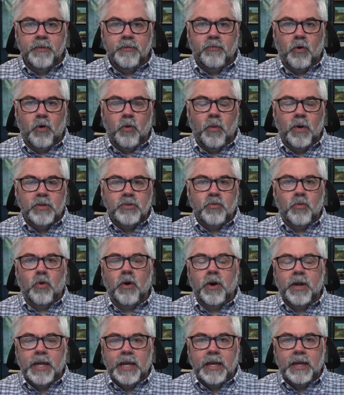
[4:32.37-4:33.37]
for what's
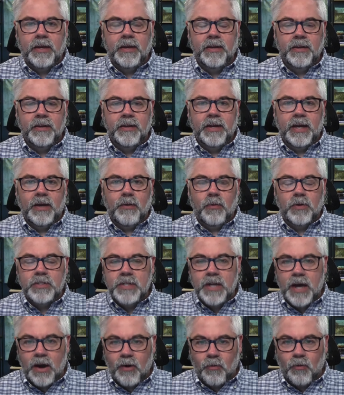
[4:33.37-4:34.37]
working and what's
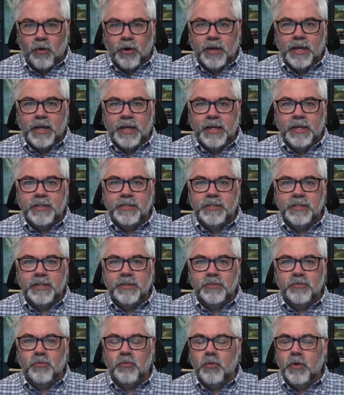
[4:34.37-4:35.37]
not working is
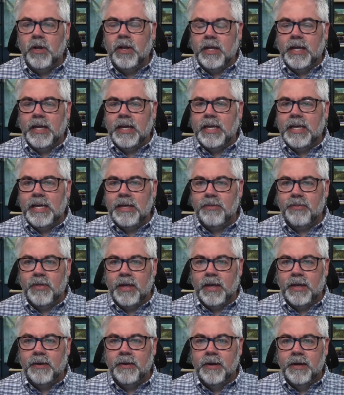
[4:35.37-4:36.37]
really a key
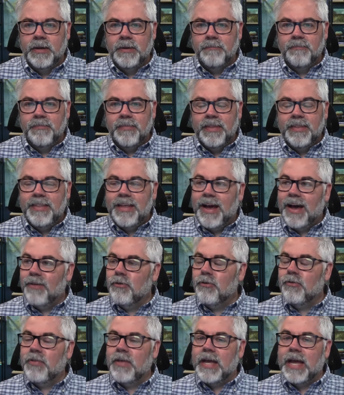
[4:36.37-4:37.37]
thing. The
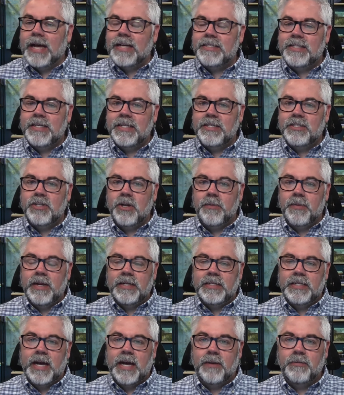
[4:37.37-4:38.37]
other thing I see so many
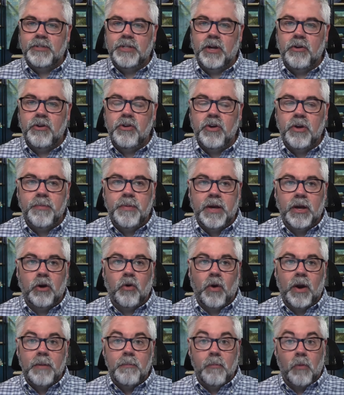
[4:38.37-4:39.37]
times, you know, you can be a
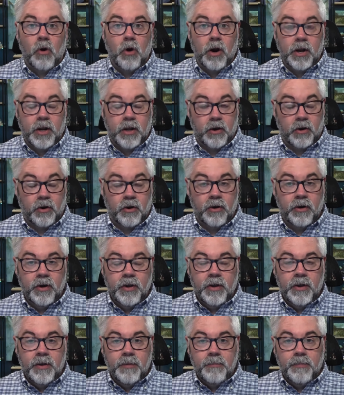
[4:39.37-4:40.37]
great marketer,
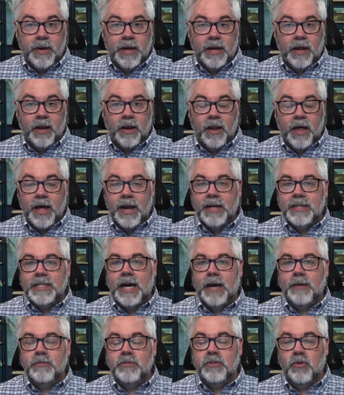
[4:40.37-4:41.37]
but a lot of
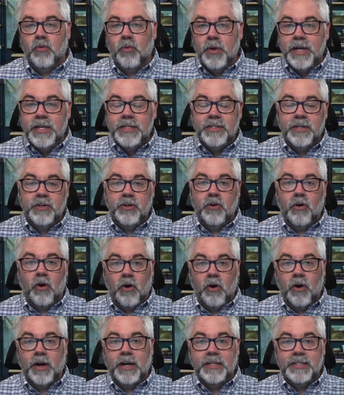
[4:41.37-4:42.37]
times the reason your
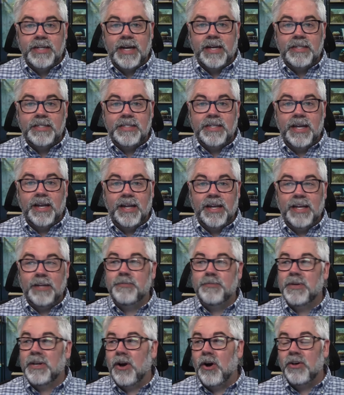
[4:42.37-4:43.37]
art is not selling is
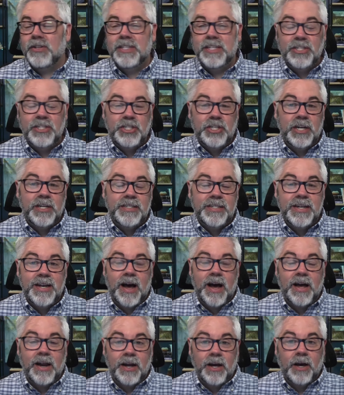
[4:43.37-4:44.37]
because it's just
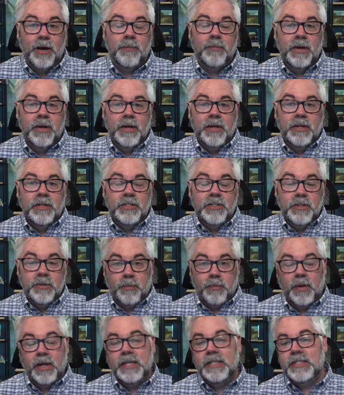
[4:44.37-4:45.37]
not up to the
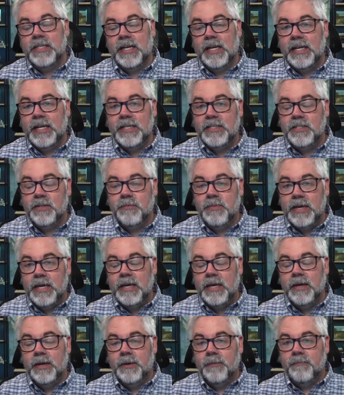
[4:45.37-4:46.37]
place that it needs to
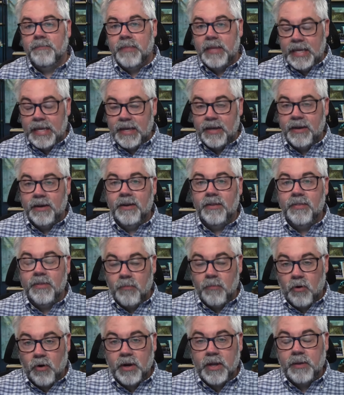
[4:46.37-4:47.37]
be in the
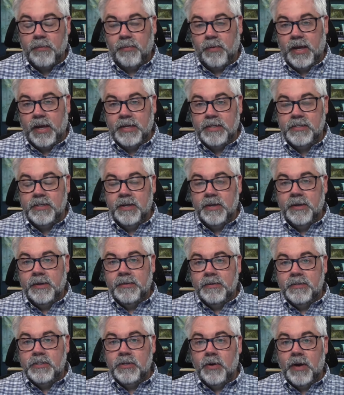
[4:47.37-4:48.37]
marketplace.
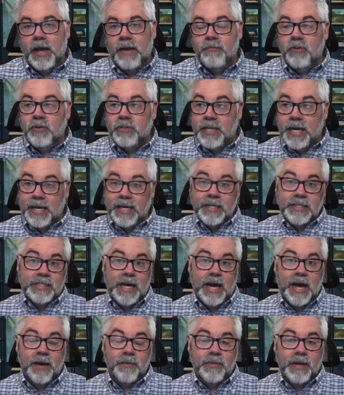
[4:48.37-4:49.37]
So have you taken
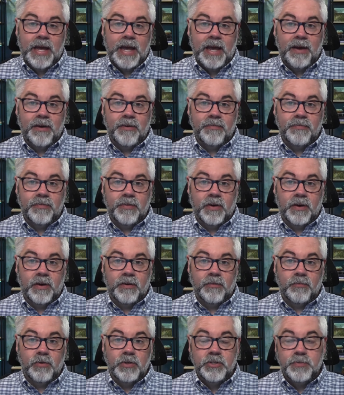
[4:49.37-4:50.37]
time to have
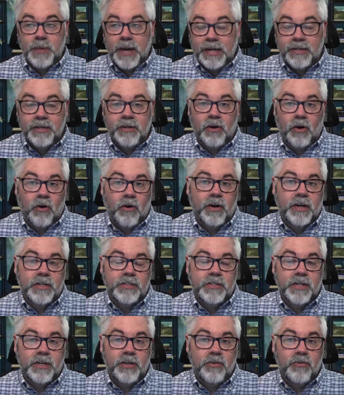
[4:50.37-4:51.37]
respected artists
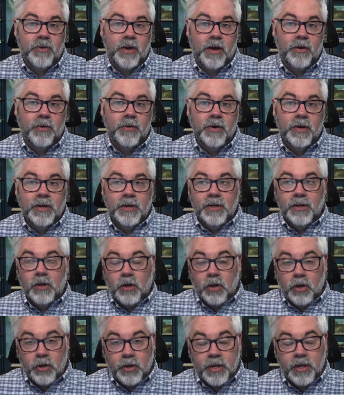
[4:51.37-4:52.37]
that you know
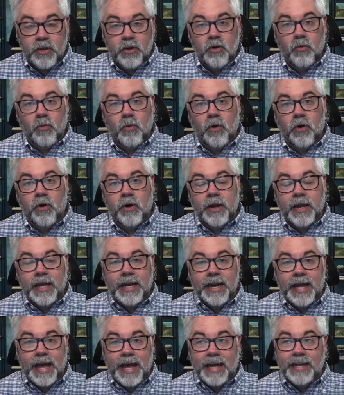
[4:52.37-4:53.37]
look at your work
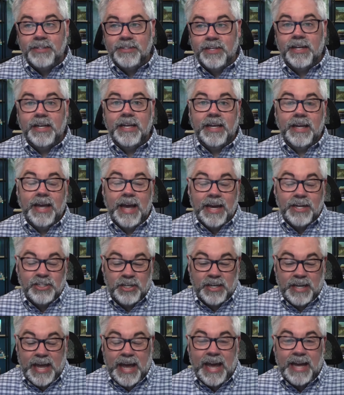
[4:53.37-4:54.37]
and
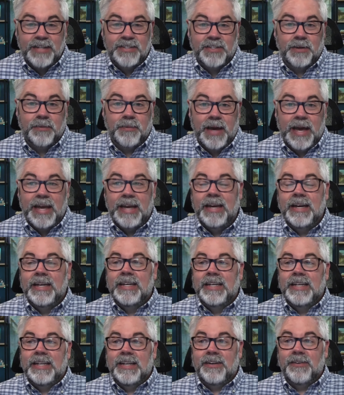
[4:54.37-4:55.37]
actually ask them, hey,
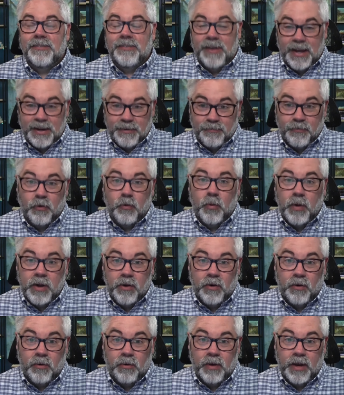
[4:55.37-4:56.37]
like for
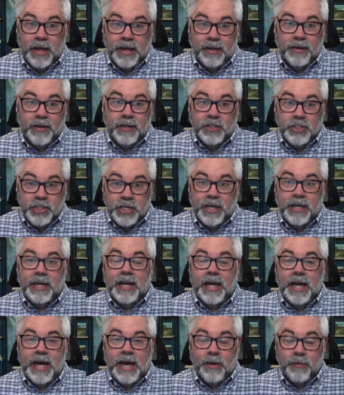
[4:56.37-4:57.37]
real, like
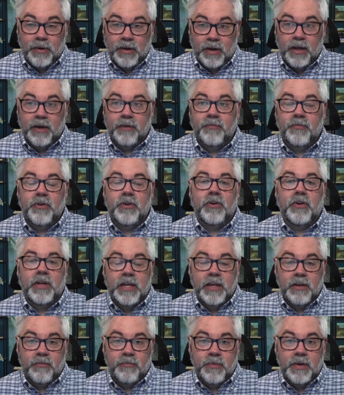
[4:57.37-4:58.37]
legit, I would love for you to
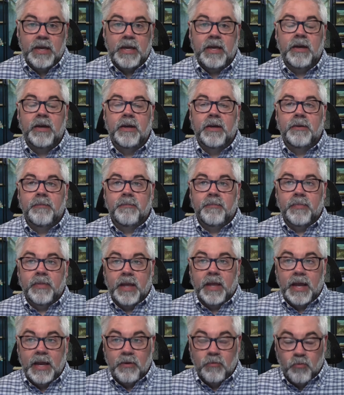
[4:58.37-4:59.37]
give me
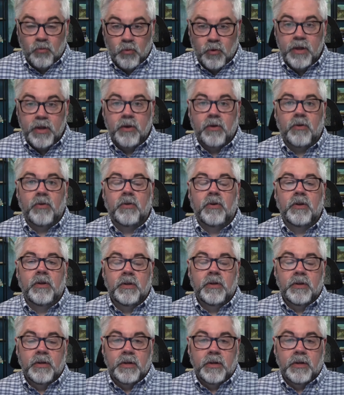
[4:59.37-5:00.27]
a real,